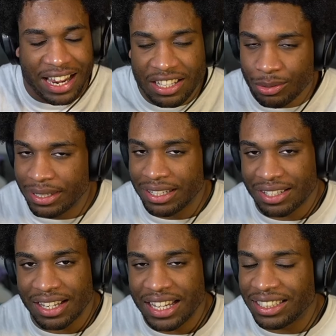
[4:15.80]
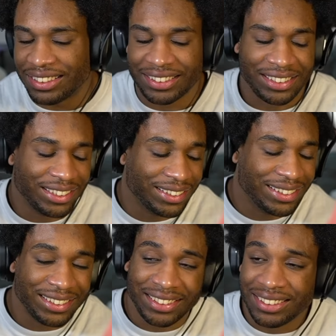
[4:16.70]
that's when it's like,
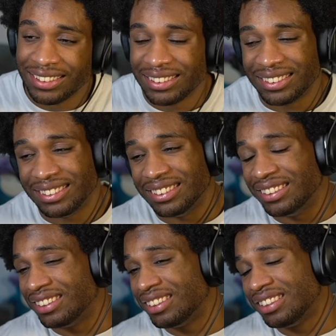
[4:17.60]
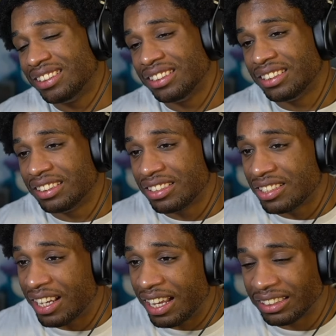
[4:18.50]
ugh. It's
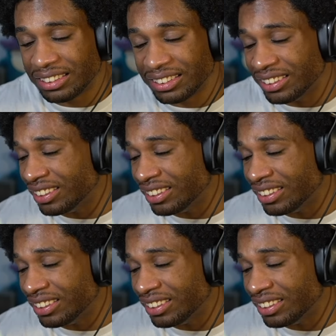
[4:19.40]
like, yeah.